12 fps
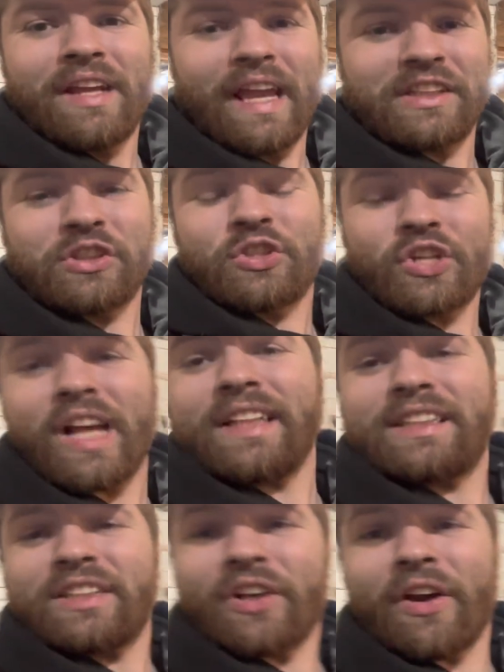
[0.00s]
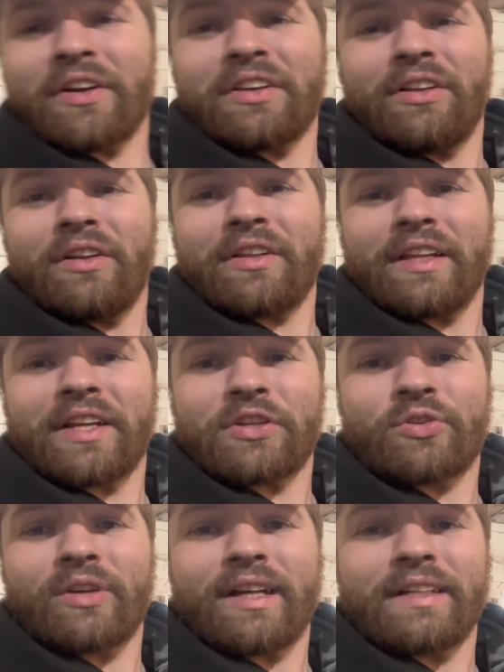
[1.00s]
it's just starting to look like a
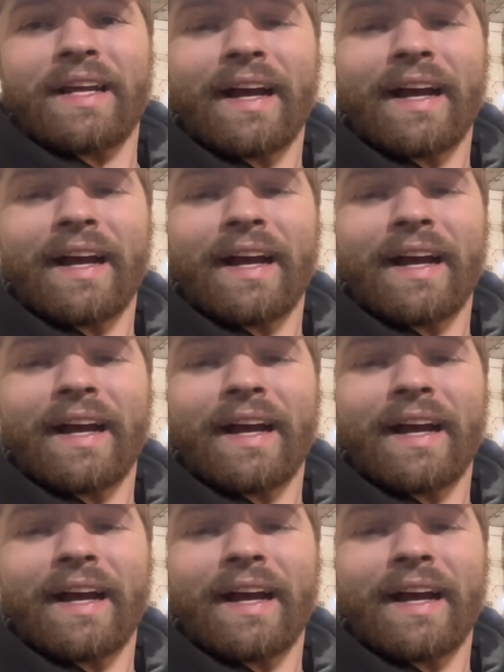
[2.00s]
truck